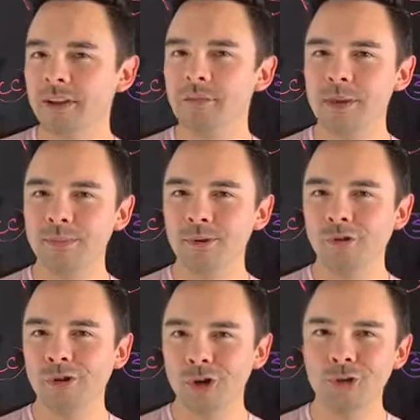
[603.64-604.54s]
the
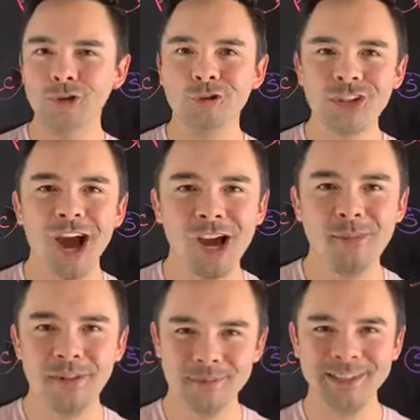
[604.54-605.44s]
people who don't talk
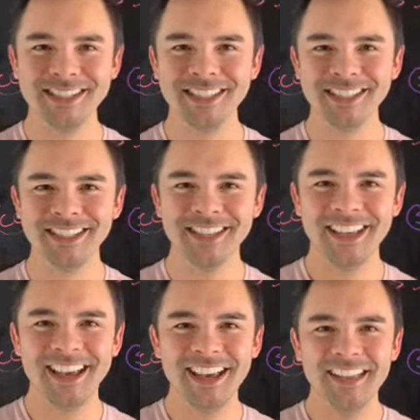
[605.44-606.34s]
about the business.
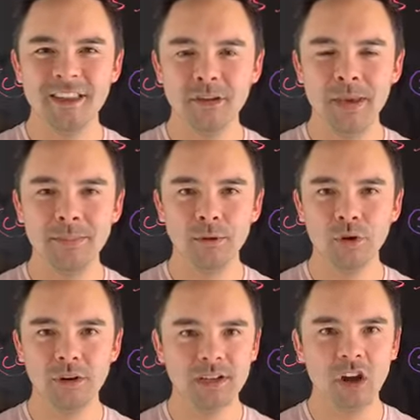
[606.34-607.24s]
They're the people
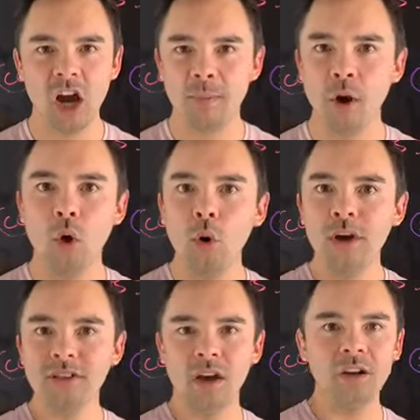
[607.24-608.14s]
who can talk about
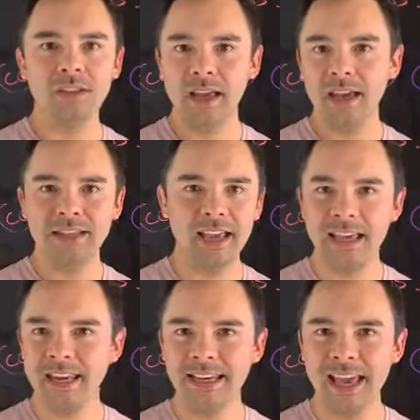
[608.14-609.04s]
oils all day, day
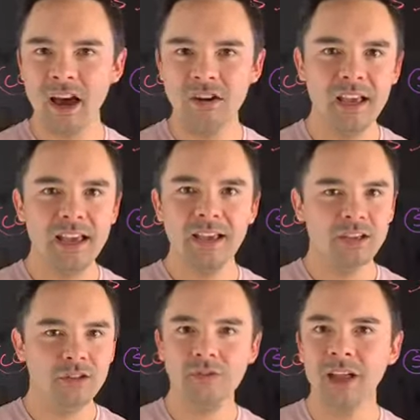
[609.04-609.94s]
in and day out,
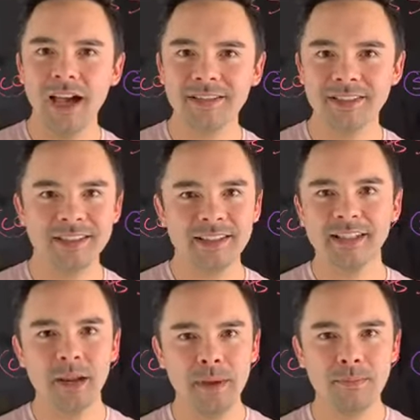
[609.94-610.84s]
do classes,
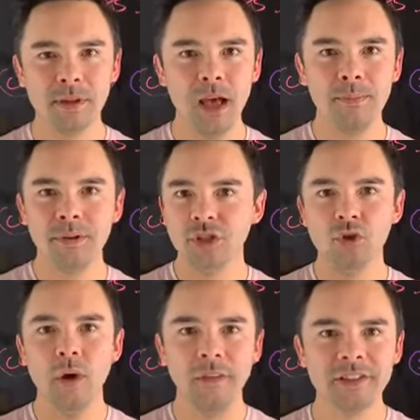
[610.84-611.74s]
sign people up, do
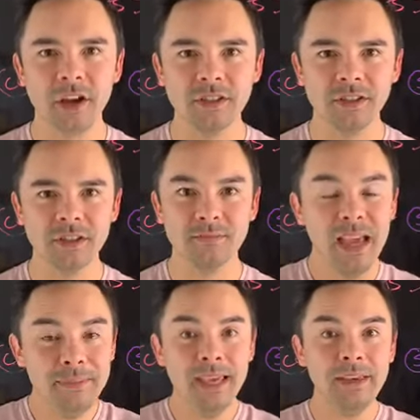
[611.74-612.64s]
wellness consults,
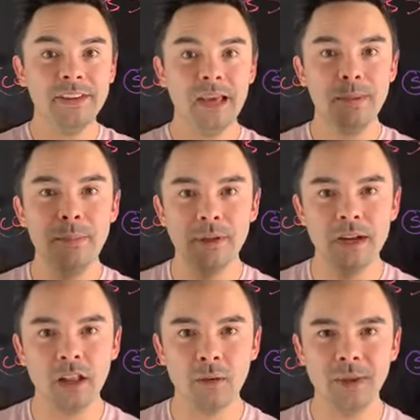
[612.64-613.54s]
maybe even get people in
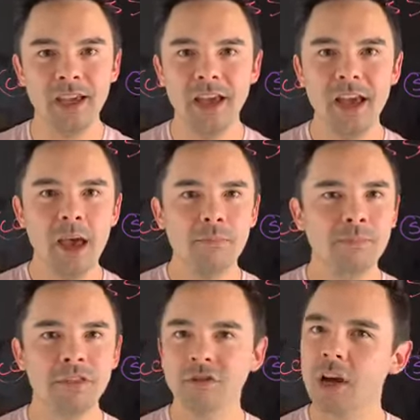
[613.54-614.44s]
LRP,
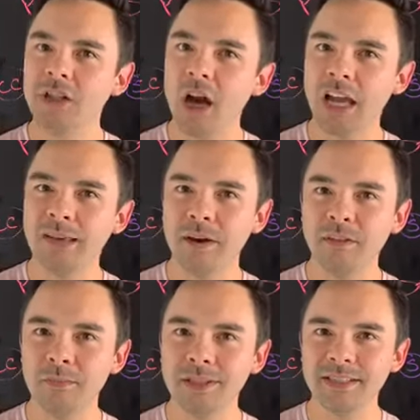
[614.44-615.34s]
but they're not talking about
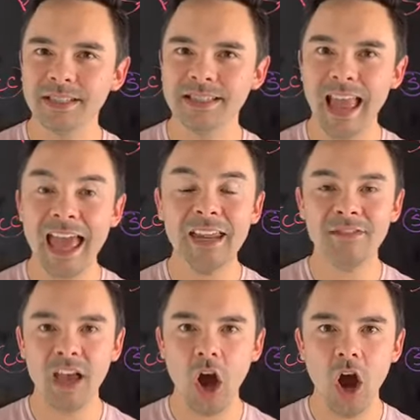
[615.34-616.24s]
the business. And if
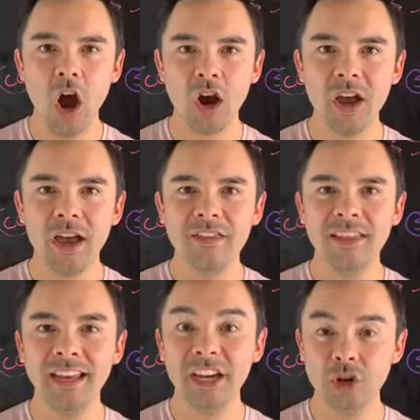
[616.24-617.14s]
they are,
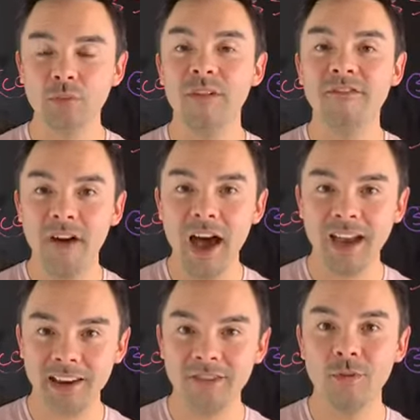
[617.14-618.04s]
they need to
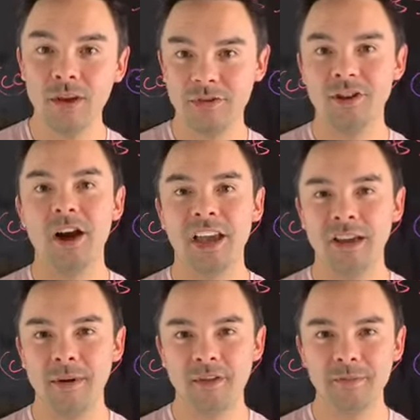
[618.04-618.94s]
refine the way they're talking
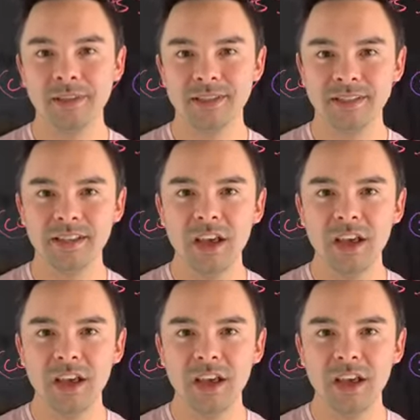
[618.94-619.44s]
about the business.